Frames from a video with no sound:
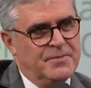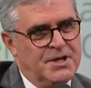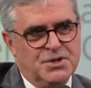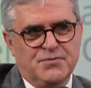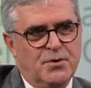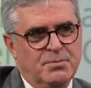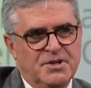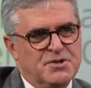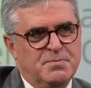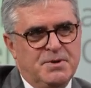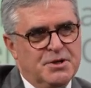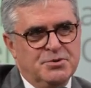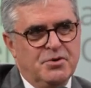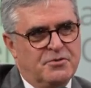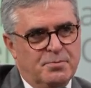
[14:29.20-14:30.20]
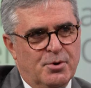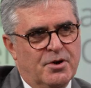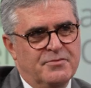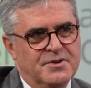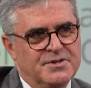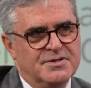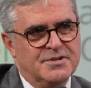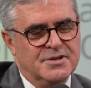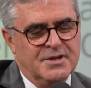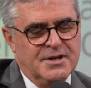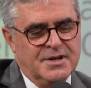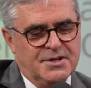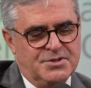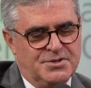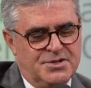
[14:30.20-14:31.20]
It's from the spirit of prophecy.
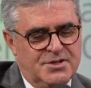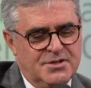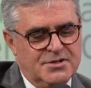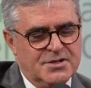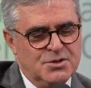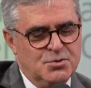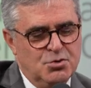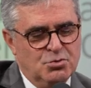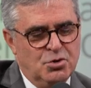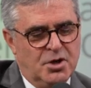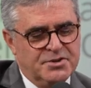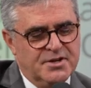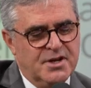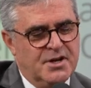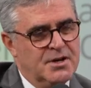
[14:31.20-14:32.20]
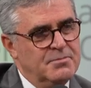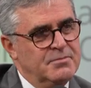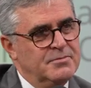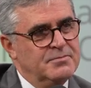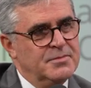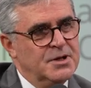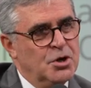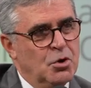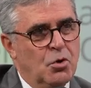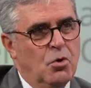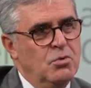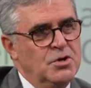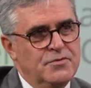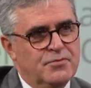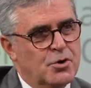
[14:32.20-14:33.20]
Jesus will not come
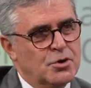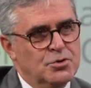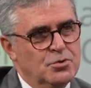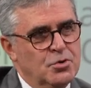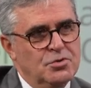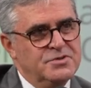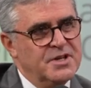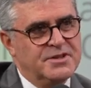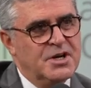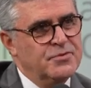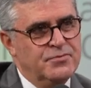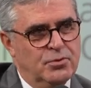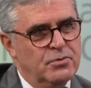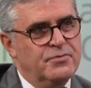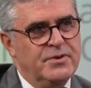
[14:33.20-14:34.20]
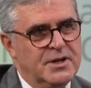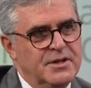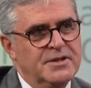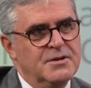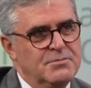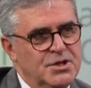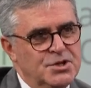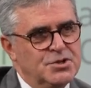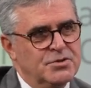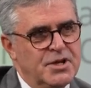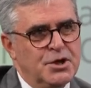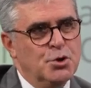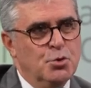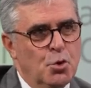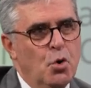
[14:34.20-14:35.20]
only for those that are fulfilling the mission
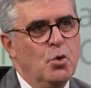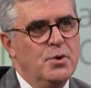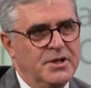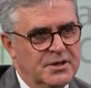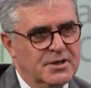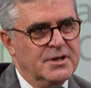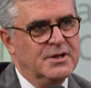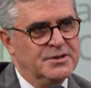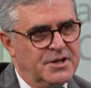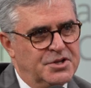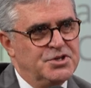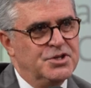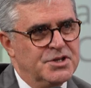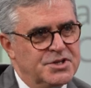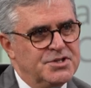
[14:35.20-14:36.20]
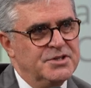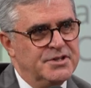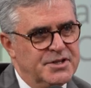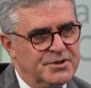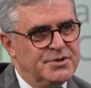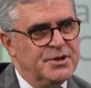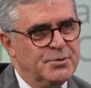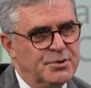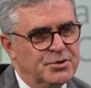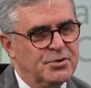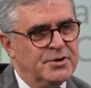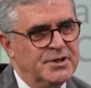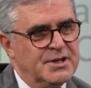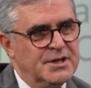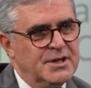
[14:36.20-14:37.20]
and growing the church in their
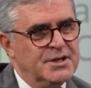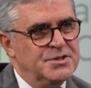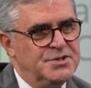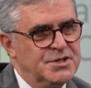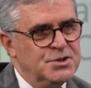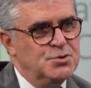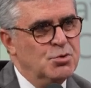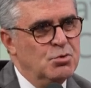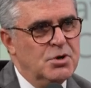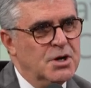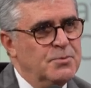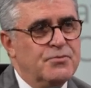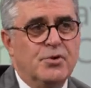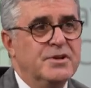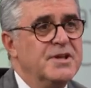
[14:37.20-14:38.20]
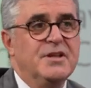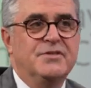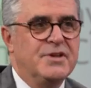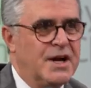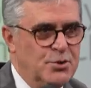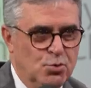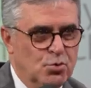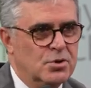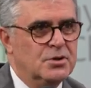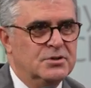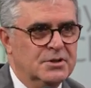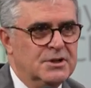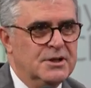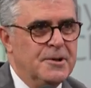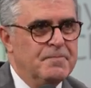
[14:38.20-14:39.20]
territory. Jesus will come for the entire
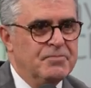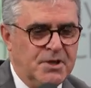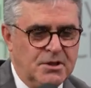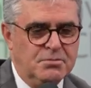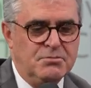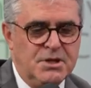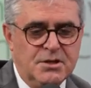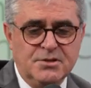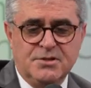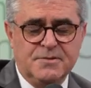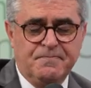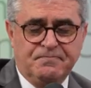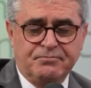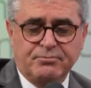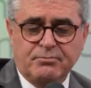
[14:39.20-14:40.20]
world. It means